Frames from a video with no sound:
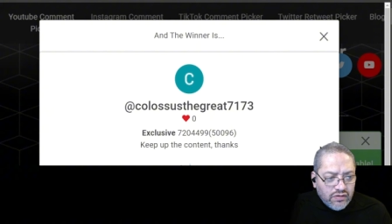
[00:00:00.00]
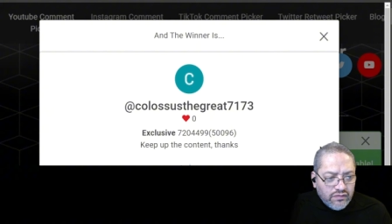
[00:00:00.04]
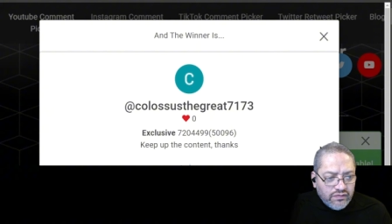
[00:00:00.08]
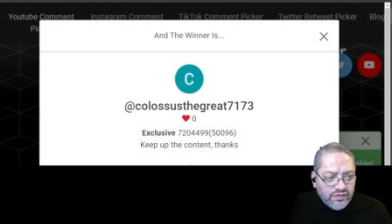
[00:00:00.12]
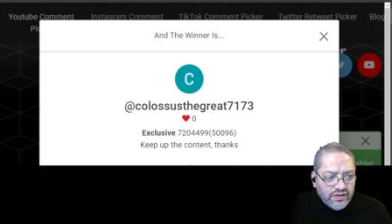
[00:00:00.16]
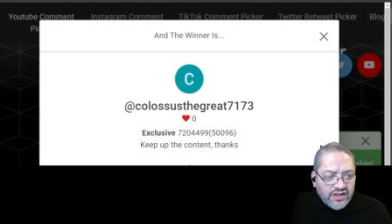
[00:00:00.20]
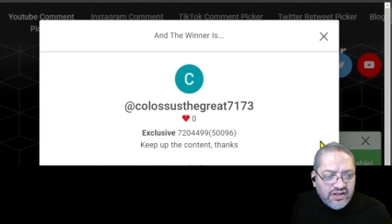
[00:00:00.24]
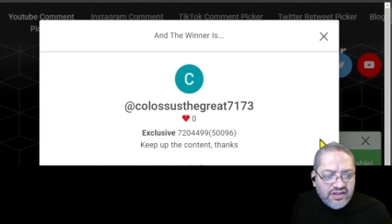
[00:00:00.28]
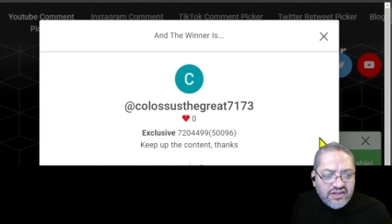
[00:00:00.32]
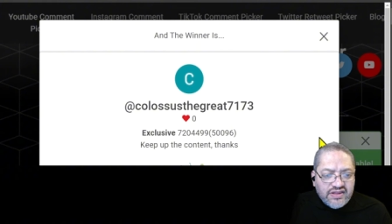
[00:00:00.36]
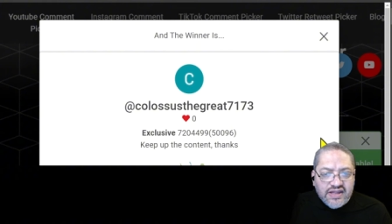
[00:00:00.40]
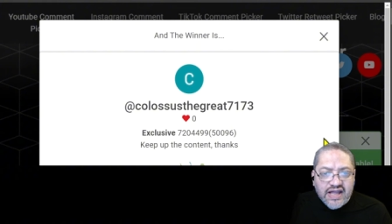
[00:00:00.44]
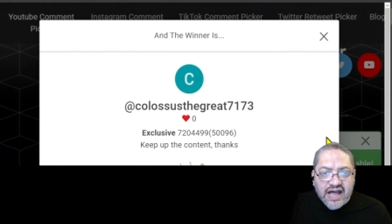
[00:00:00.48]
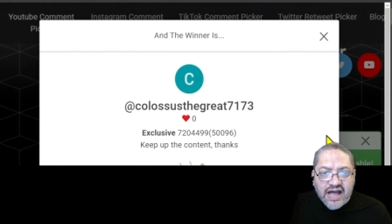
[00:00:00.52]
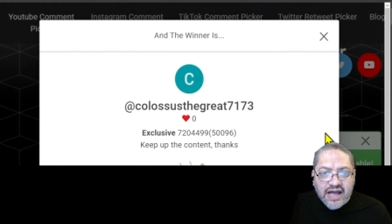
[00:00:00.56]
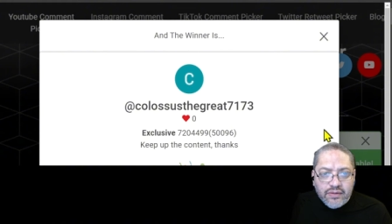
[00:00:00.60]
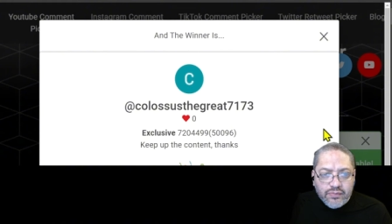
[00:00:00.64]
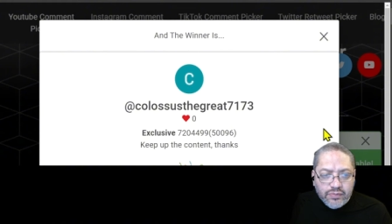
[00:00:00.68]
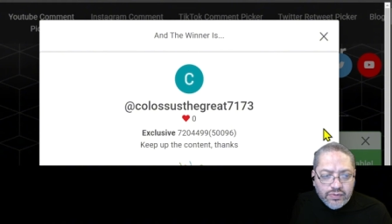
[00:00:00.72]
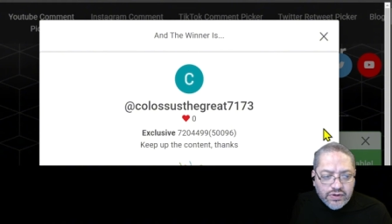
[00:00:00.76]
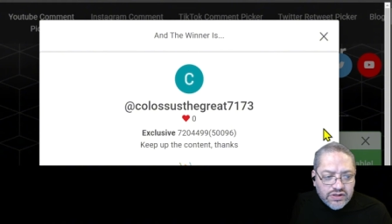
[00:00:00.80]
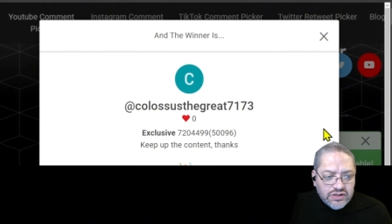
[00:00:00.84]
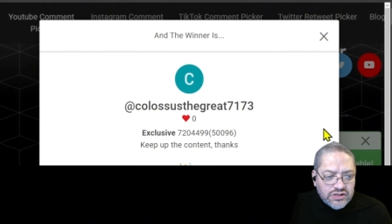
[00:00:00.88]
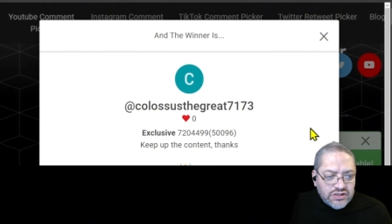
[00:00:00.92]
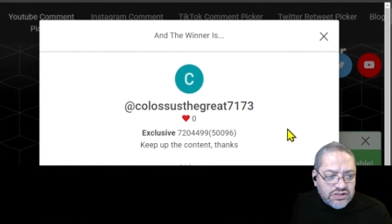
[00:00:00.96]
of the
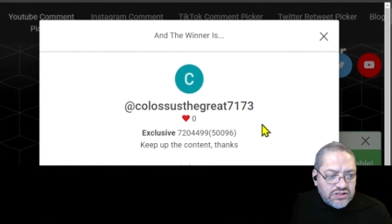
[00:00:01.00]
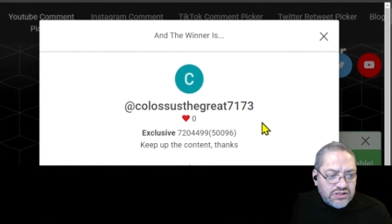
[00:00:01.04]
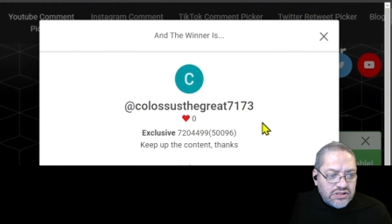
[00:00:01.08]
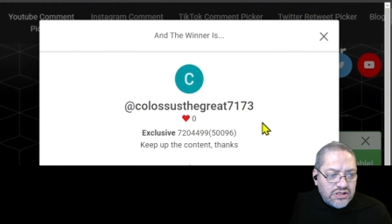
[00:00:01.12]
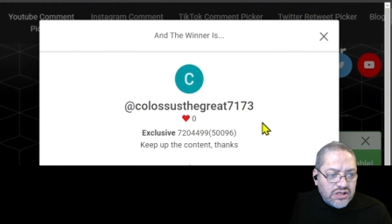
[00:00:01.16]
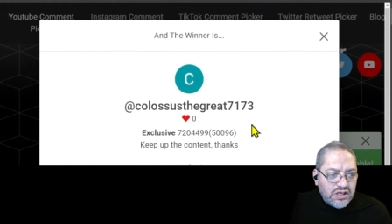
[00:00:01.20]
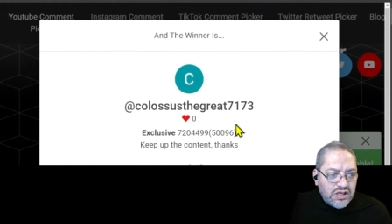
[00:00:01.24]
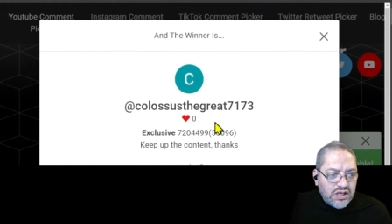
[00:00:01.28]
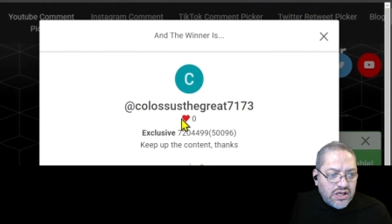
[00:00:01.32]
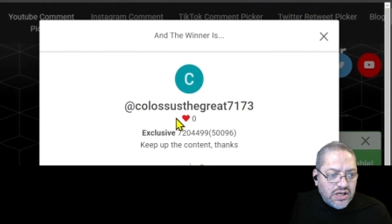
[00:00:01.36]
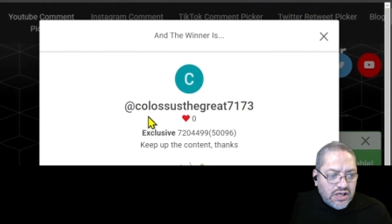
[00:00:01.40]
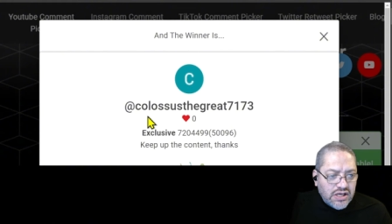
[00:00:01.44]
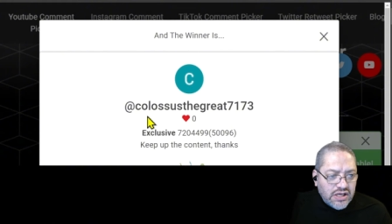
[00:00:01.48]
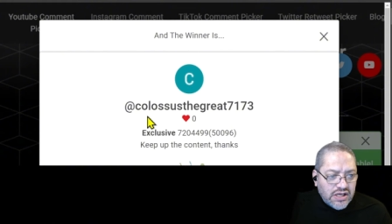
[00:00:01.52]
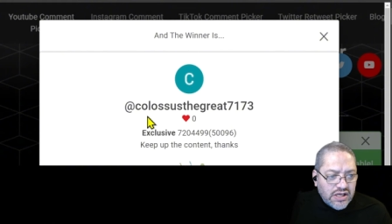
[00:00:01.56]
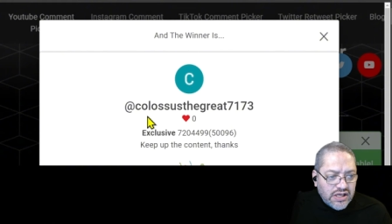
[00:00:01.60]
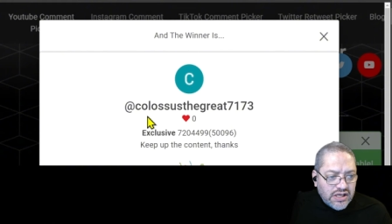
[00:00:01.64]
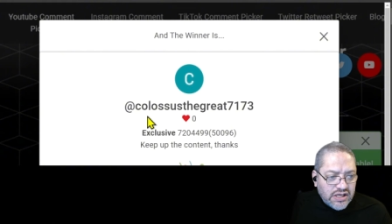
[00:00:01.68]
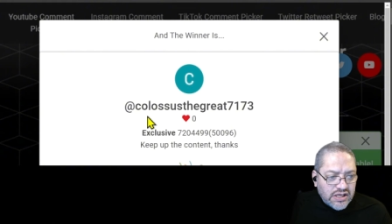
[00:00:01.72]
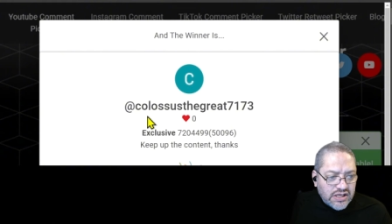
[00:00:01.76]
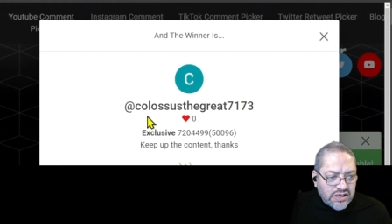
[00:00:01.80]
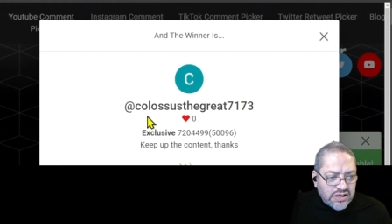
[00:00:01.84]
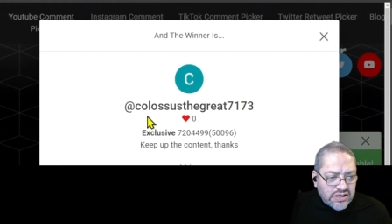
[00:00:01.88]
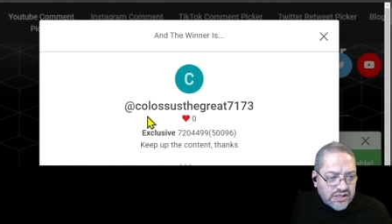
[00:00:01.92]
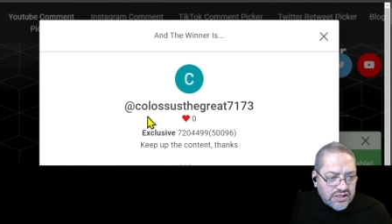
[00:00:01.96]
diamonds
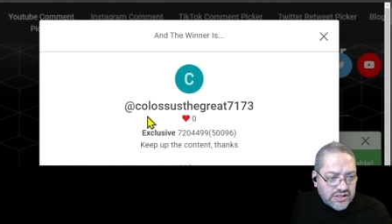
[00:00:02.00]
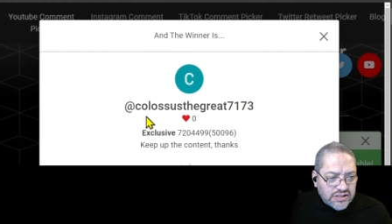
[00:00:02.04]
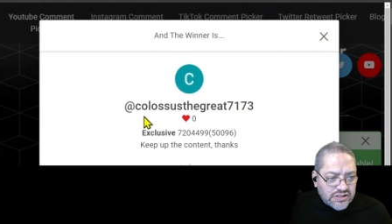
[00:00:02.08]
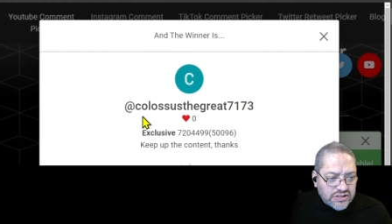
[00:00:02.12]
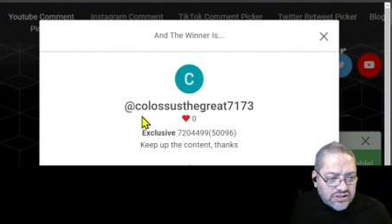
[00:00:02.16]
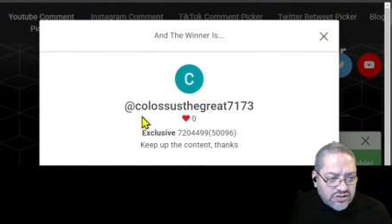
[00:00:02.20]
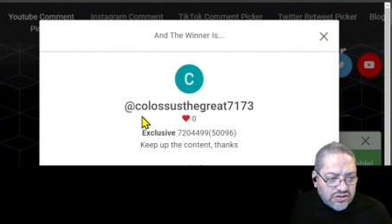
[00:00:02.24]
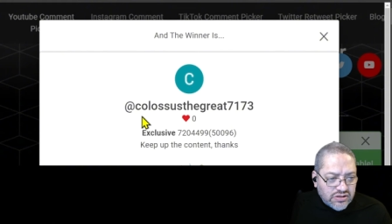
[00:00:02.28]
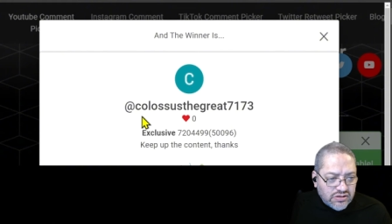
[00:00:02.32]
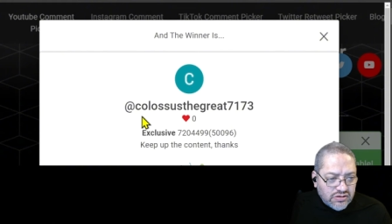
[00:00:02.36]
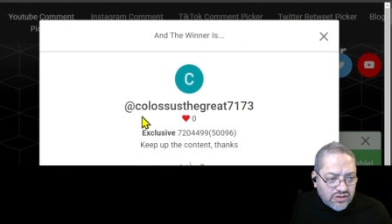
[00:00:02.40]
is